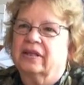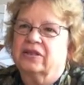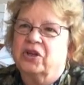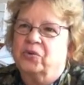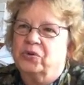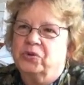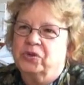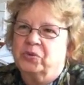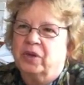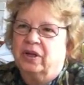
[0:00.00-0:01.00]
don't do
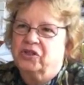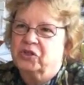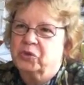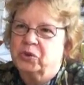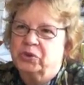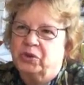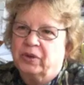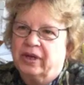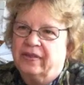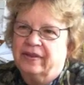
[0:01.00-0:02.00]
as well in school, don't
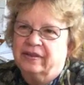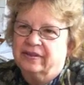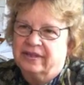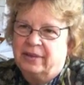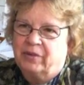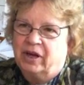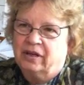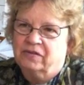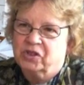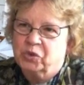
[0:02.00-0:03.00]
get the same
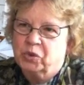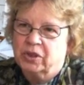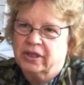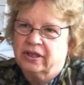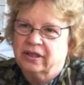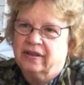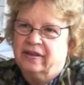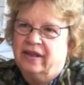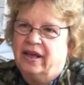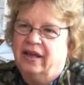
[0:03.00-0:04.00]
kind of schooling
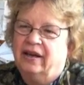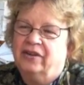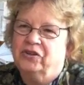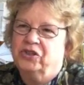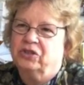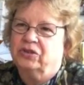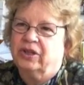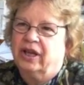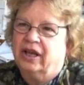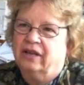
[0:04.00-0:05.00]
that other
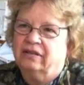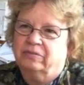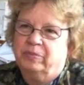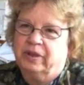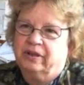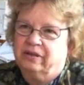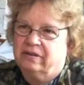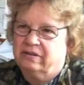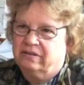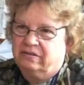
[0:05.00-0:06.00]
children get
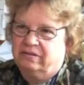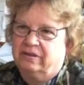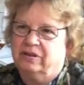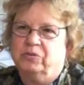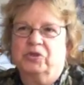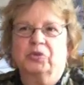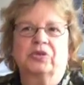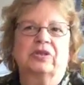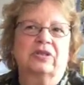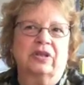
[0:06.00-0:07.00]
because the
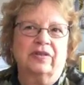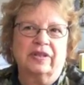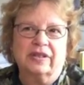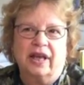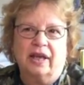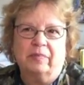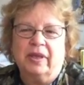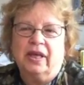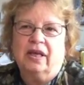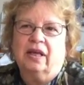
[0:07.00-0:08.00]
resources aren't the same.
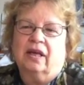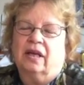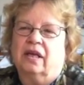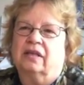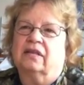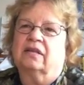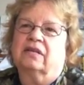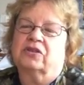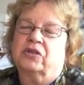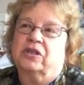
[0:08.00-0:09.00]

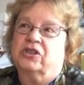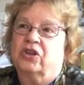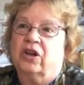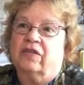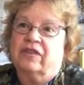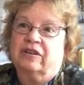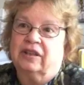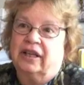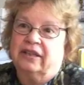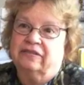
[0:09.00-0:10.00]
So they start off their
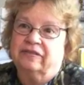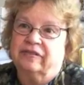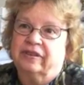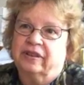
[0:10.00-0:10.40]
life